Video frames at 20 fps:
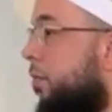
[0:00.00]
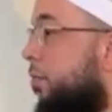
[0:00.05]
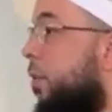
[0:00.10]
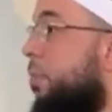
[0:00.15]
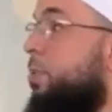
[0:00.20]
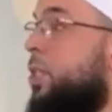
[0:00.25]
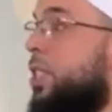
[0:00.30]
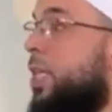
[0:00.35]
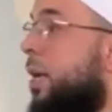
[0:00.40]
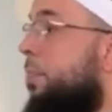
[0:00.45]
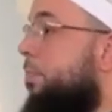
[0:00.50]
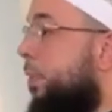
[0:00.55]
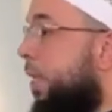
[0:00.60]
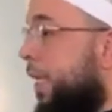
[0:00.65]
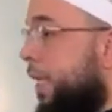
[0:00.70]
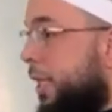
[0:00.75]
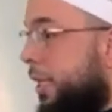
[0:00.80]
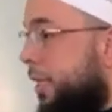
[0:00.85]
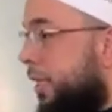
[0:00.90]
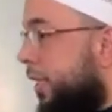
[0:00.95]
from
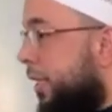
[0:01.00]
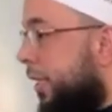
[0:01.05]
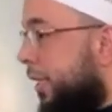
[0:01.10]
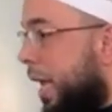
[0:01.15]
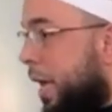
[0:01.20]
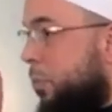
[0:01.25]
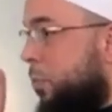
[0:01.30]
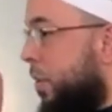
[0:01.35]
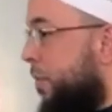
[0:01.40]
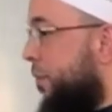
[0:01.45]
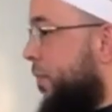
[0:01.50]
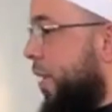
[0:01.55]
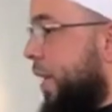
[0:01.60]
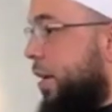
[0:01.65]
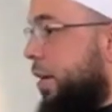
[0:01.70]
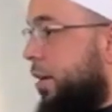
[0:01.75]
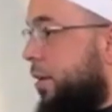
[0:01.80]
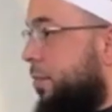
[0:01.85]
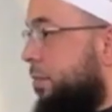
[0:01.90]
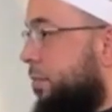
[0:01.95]
something that we
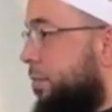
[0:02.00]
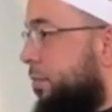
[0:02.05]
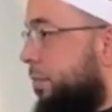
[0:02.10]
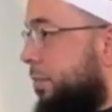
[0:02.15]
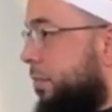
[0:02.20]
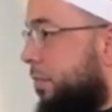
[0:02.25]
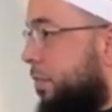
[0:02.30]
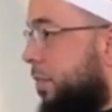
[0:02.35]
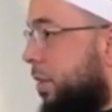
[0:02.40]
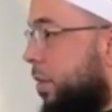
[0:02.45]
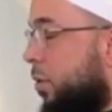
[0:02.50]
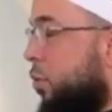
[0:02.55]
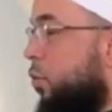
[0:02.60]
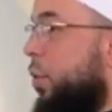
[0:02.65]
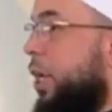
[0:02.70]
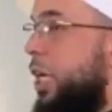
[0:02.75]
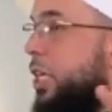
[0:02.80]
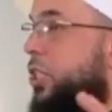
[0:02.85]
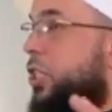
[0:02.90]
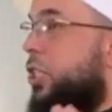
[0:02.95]
fear.
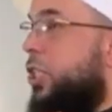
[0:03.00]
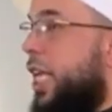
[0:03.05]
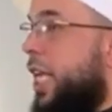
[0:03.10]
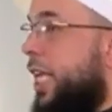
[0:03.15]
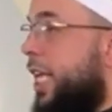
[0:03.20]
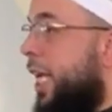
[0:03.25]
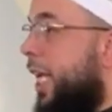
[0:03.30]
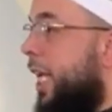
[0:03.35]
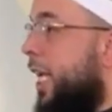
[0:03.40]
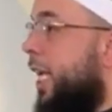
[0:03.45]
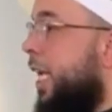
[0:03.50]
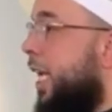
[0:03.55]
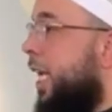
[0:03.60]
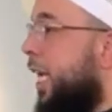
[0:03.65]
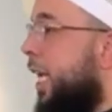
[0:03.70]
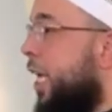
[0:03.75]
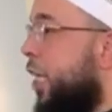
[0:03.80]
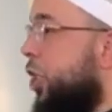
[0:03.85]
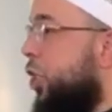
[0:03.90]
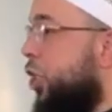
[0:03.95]
We are
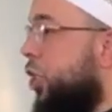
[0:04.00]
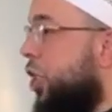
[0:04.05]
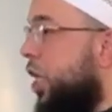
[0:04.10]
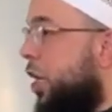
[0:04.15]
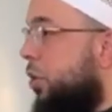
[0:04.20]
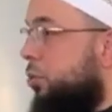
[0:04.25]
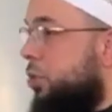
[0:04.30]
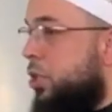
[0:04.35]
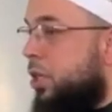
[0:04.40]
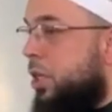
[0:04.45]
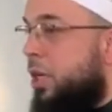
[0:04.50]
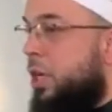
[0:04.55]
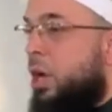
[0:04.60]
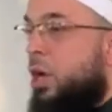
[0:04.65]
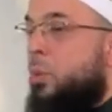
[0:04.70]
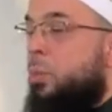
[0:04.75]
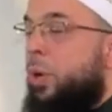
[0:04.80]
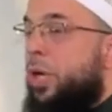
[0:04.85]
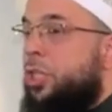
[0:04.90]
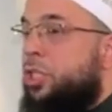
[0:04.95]
seeking his
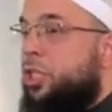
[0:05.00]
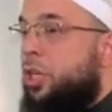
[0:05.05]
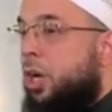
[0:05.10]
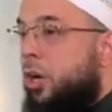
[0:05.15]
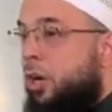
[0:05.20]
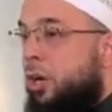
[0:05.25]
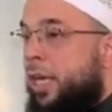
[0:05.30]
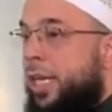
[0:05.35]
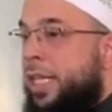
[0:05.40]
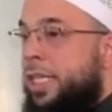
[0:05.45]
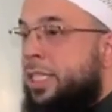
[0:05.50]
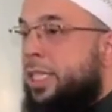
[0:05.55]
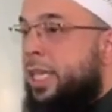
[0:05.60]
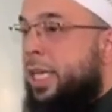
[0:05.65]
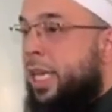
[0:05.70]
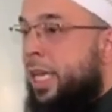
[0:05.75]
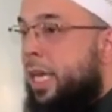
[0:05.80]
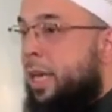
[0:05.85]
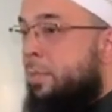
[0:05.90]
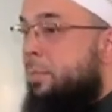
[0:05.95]
shelter. We're turning
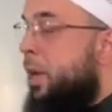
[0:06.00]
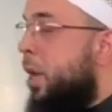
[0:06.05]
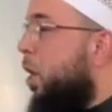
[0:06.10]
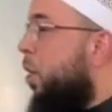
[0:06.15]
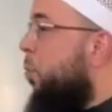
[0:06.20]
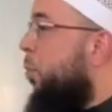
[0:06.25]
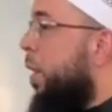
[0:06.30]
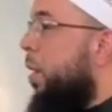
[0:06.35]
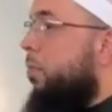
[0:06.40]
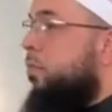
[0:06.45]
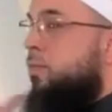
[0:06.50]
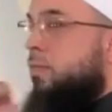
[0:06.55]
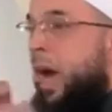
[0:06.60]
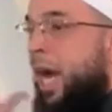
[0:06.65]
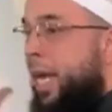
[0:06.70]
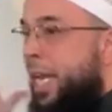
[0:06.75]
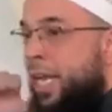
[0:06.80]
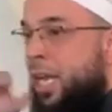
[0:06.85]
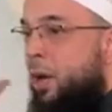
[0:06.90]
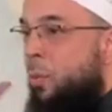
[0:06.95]
to him. We're
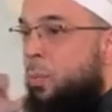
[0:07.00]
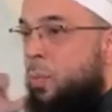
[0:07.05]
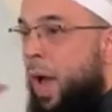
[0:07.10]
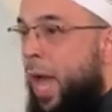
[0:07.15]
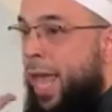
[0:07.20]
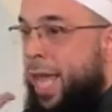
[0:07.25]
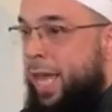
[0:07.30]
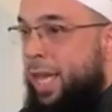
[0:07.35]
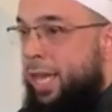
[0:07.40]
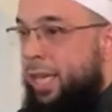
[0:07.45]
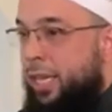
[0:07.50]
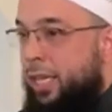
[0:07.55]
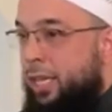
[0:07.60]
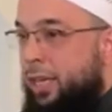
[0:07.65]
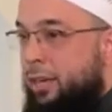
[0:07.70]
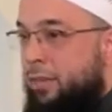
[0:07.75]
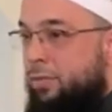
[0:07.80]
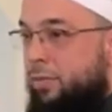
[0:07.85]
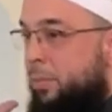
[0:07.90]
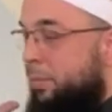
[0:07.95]
running away
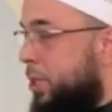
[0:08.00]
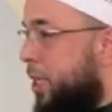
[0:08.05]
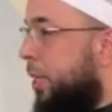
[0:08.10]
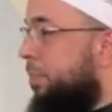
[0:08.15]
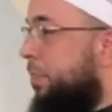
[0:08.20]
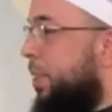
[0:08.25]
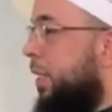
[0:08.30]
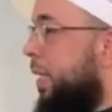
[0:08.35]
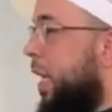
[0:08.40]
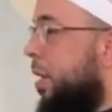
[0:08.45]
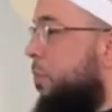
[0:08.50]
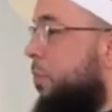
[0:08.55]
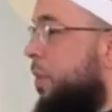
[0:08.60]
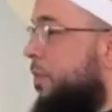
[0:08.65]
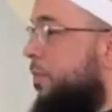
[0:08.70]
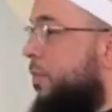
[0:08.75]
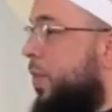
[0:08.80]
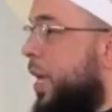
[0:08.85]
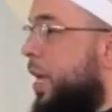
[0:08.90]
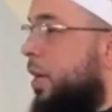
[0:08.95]
from something that
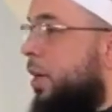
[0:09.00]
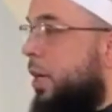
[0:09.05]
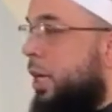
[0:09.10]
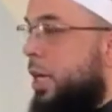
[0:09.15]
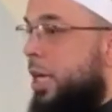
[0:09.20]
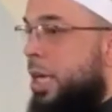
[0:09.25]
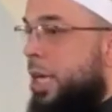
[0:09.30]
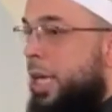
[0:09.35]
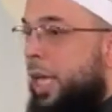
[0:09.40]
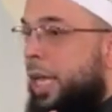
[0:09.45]
we fear